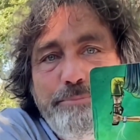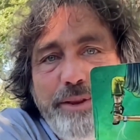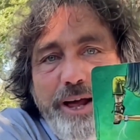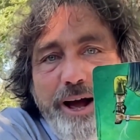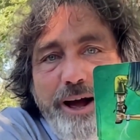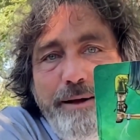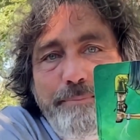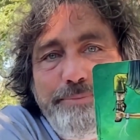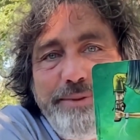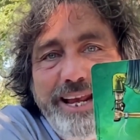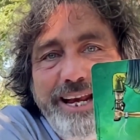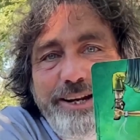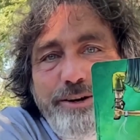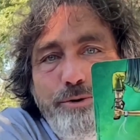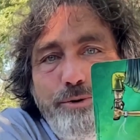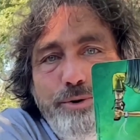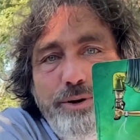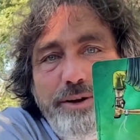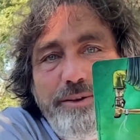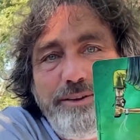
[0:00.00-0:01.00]
um, in
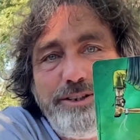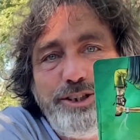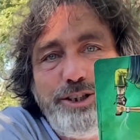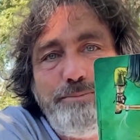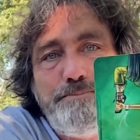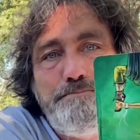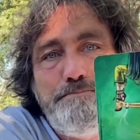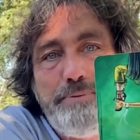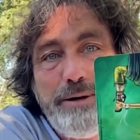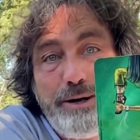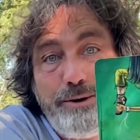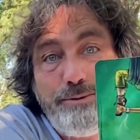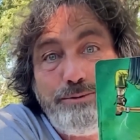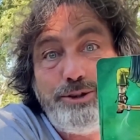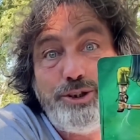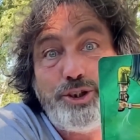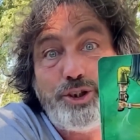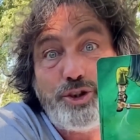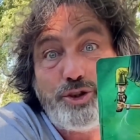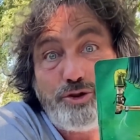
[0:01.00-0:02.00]
order to
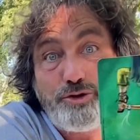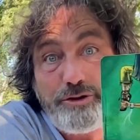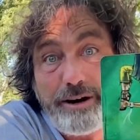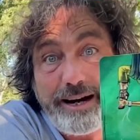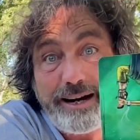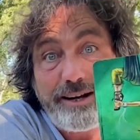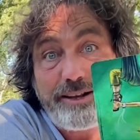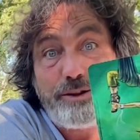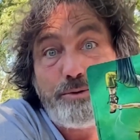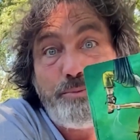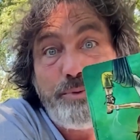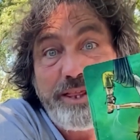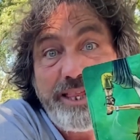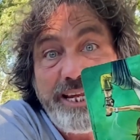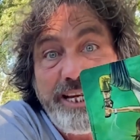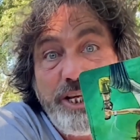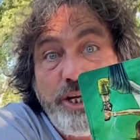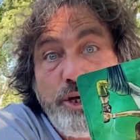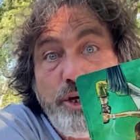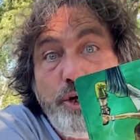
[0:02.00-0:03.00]
build strength
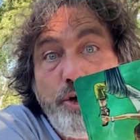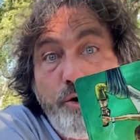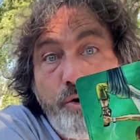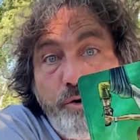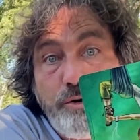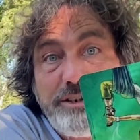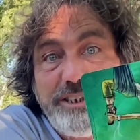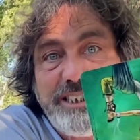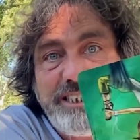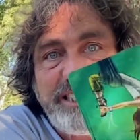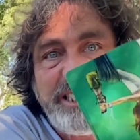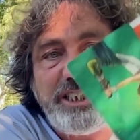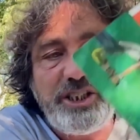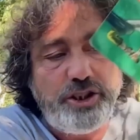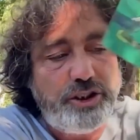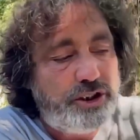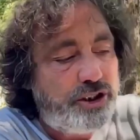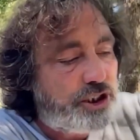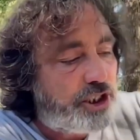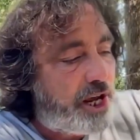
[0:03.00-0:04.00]
within your
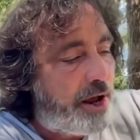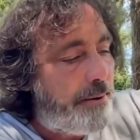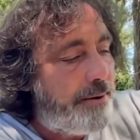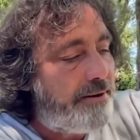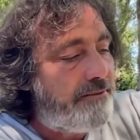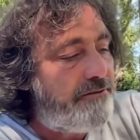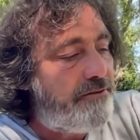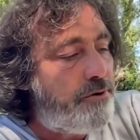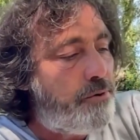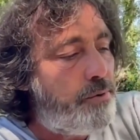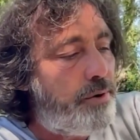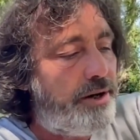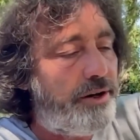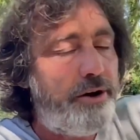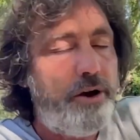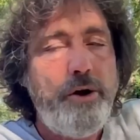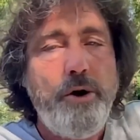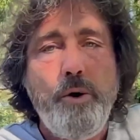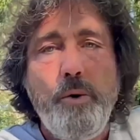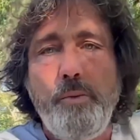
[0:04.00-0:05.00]
decisions going forward,
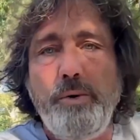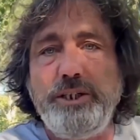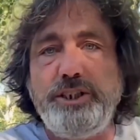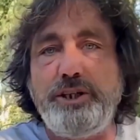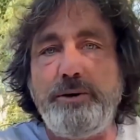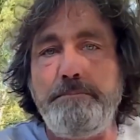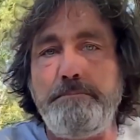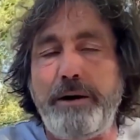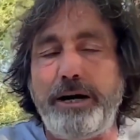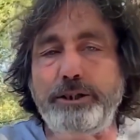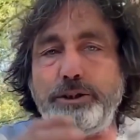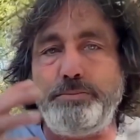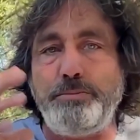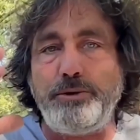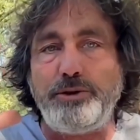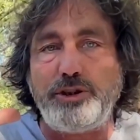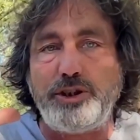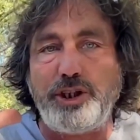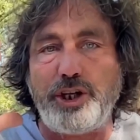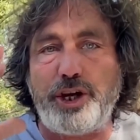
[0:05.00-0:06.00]
which are much
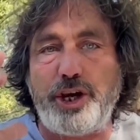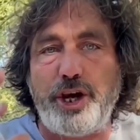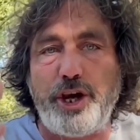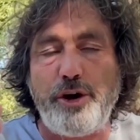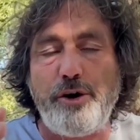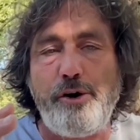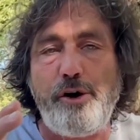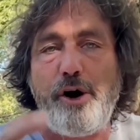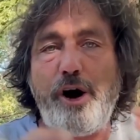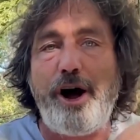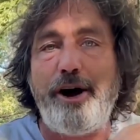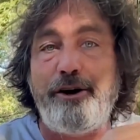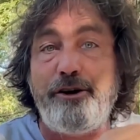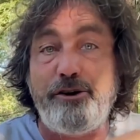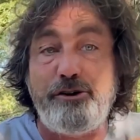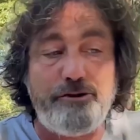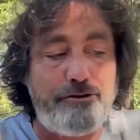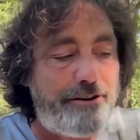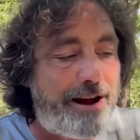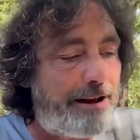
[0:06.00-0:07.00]
more secure
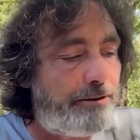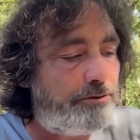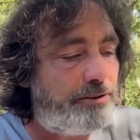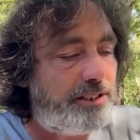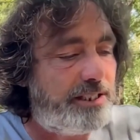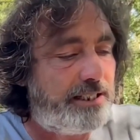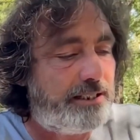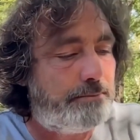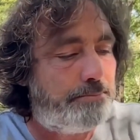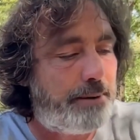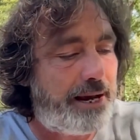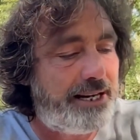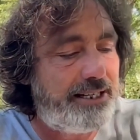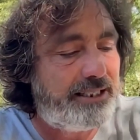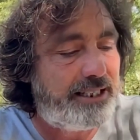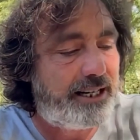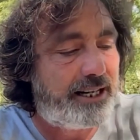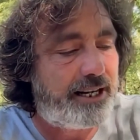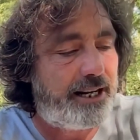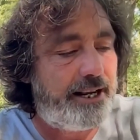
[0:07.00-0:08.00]
and grounded,
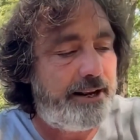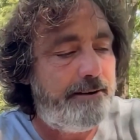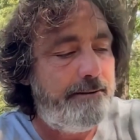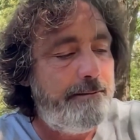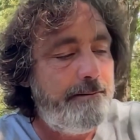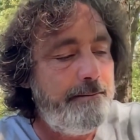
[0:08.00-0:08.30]
basically.